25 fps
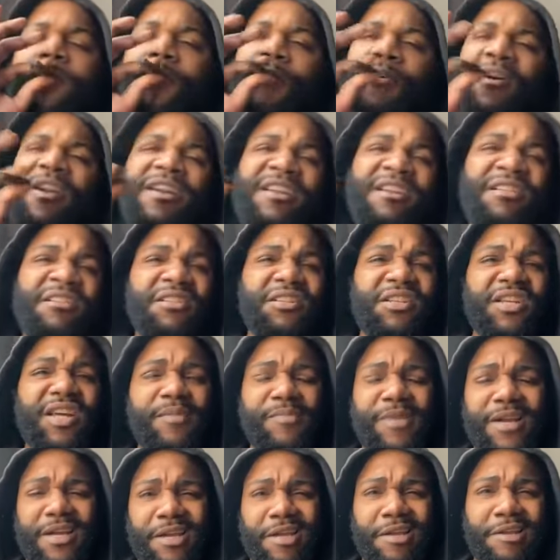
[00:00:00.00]
One in the
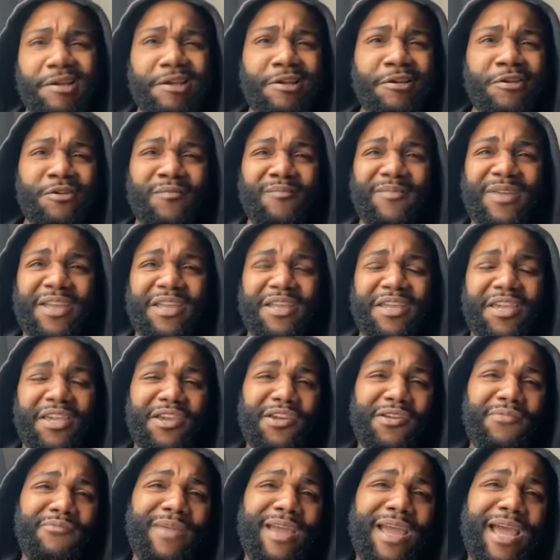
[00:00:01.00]
top, I can't let no big
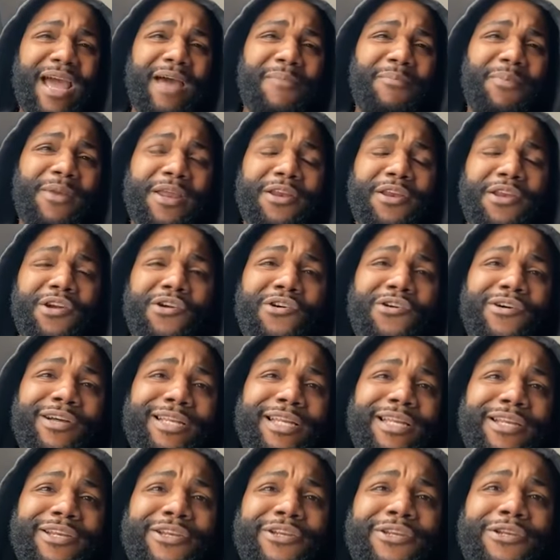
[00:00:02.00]
kill, man. I played the
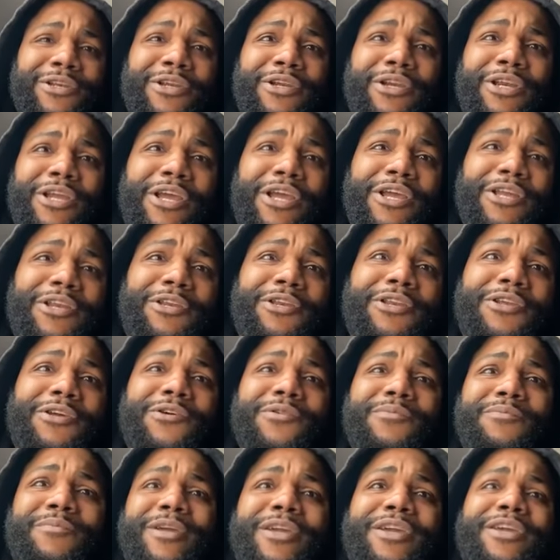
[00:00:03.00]
card that the dealer had
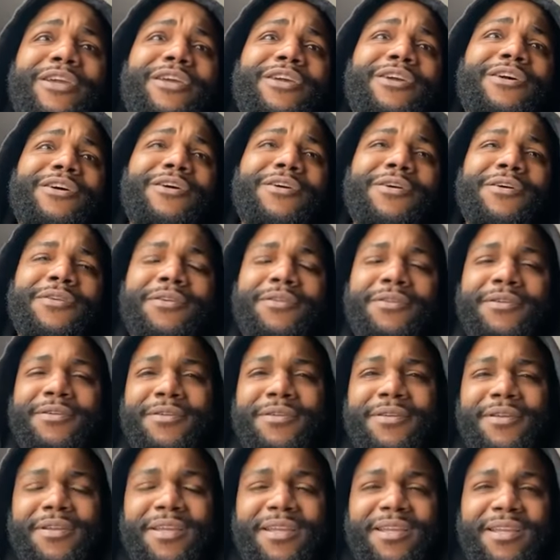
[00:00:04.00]
dealt me. Hill,
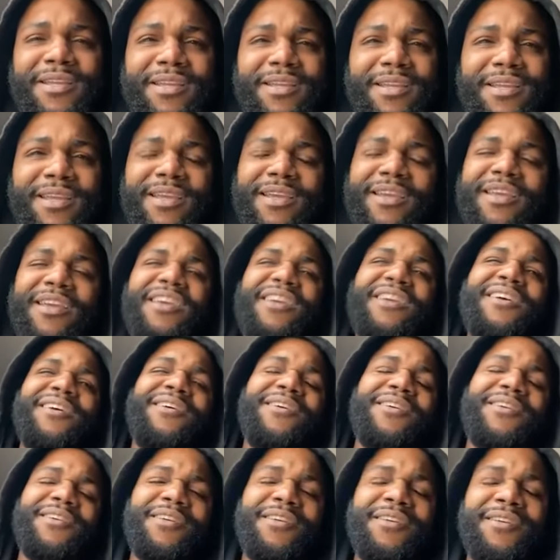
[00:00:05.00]

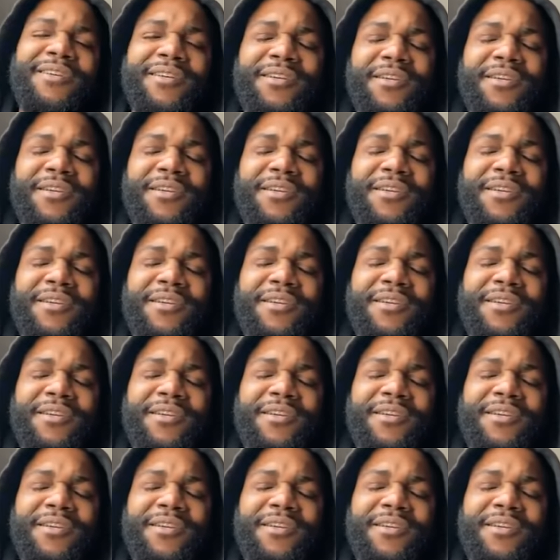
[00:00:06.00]
Hill.